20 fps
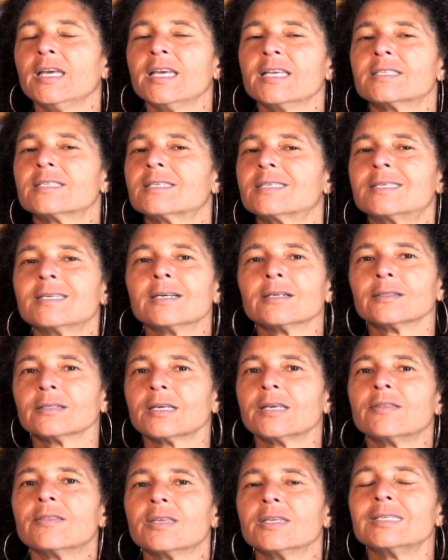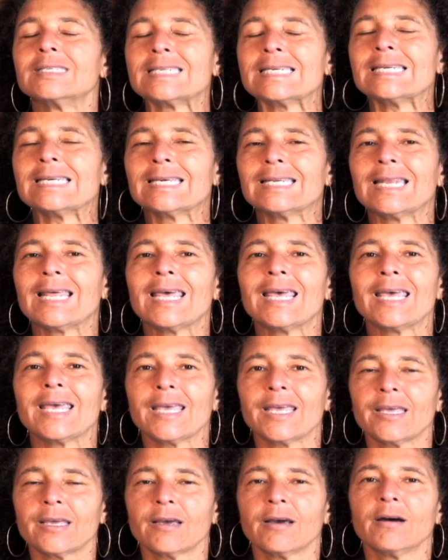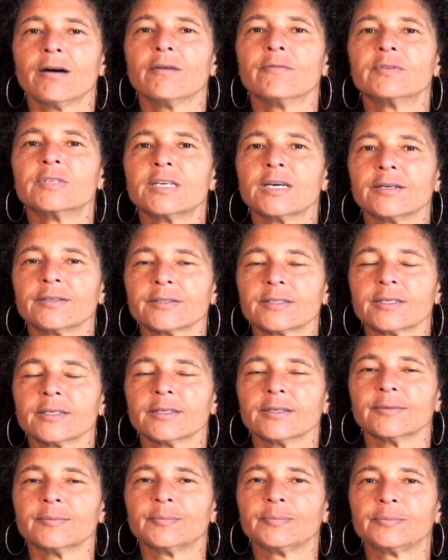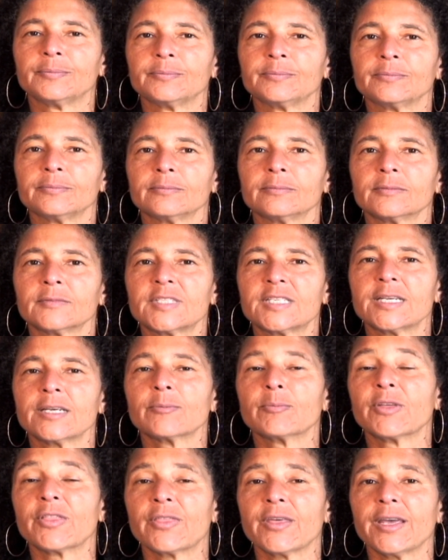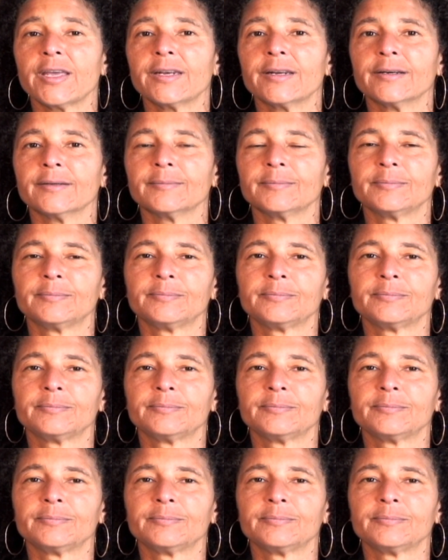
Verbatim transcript: It's still in the DNA of Delta Sigma Theta.